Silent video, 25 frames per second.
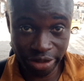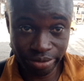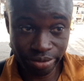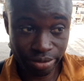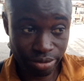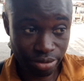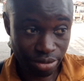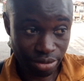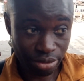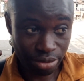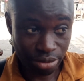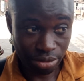It
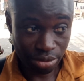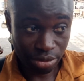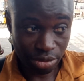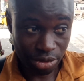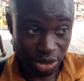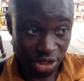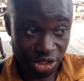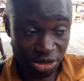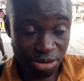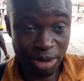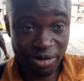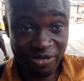
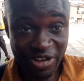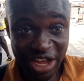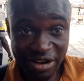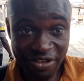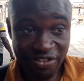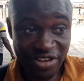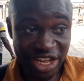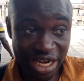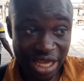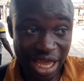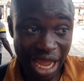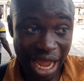will be
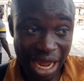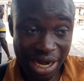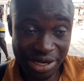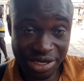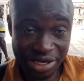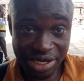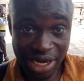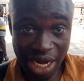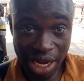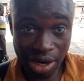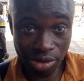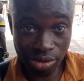very, very
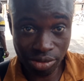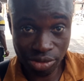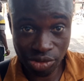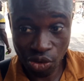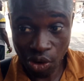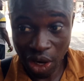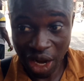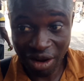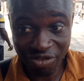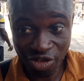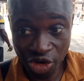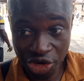hard now
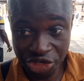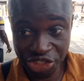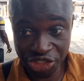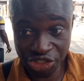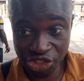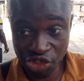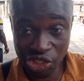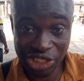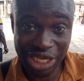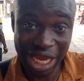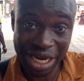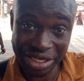to avoid
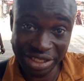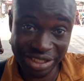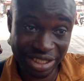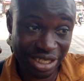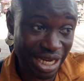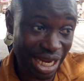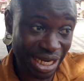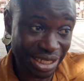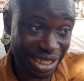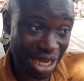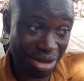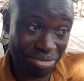it. Those are the
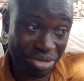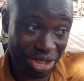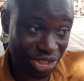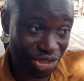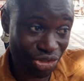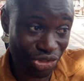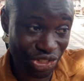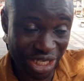things that I miss.